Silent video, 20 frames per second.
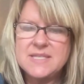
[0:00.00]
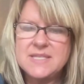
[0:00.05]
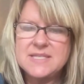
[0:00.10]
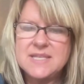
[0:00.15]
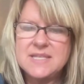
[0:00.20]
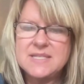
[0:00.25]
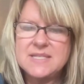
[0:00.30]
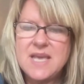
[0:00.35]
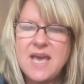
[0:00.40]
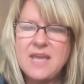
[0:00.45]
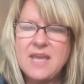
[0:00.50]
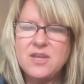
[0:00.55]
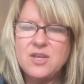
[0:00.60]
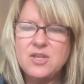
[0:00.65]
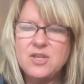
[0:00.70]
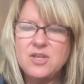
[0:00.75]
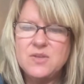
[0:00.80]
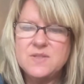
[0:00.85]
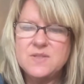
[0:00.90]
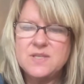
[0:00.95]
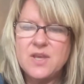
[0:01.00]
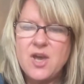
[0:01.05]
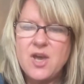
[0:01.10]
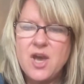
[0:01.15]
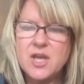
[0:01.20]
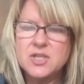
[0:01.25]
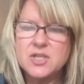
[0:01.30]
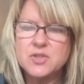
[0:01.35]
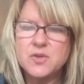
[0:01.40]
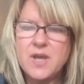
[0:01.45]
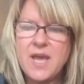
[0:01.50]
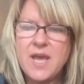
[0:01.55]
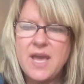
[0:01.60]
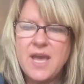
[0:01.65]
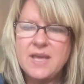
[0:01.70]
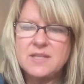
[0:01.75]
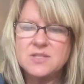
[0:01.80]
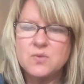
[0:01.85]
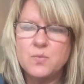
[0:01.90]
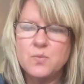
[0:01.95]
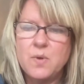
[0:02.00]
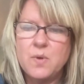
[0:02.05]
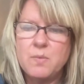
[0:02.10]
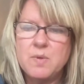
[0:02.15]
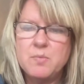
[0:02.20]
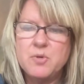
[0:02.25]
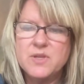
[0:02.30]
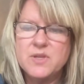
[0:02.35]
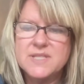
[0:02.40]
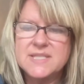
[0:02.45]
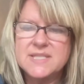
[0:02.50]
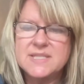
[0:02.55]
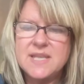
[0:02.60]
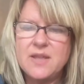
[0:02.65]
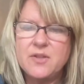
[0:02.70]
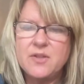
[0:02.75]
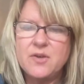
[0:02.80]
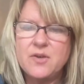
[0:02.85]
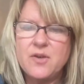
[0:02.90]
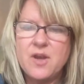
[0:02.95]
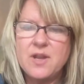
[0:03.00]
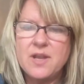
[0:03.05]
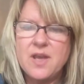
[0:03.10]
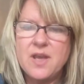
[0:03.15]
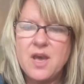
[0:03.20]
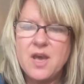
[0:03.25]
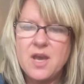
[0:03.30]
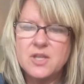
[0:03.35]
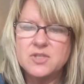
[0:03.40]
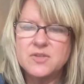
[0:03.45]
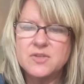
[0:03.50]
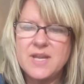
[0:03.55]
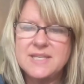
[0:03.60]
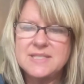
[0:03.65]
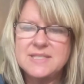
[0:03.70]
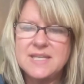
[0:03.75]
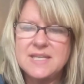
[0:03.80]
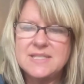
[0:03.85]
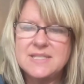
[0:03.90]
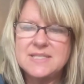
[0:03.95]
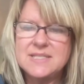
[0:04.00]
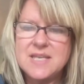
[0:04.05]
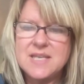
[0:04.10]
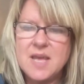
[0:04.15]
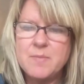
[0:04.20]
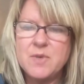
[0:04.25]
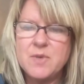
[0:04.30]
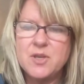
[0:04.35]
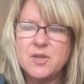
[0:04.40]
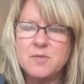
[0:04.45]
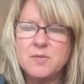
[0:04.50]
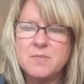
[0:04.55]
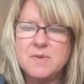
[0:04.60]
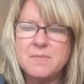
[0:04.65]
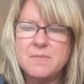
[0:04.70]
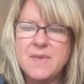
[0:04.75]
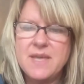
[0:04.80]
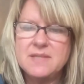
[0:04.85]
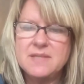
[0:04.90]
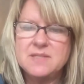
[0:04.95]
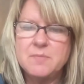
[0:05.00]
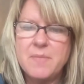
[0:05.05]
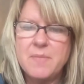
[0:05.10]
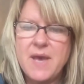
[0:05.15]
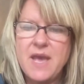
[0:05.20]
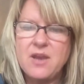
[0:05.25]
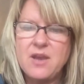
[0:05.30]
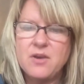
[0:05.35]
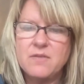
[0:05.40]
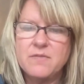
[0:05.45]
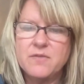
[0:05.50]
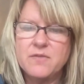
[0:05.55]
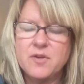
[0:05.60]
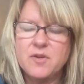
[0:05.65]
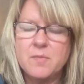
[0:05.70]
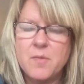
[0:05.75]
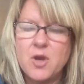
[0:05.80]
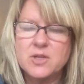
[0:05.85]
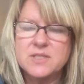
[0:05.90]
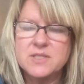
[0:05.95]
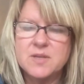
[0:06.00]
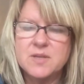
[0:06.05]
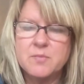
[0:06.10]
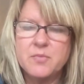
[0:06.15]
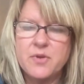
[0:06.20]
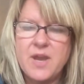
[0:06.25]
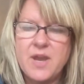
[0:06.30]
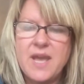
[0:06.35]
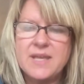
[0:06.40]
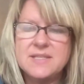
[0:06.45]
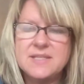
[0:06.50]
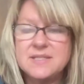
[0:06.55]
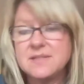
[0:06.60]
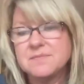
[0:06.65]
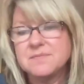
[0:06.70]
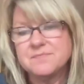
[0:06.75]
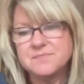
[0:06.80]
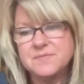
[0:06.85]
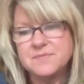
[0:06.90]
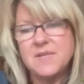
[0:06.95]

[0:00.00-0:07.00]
It says, I could use a contract where we put seller on a contract and assignment could be made to buyer for a marked up price.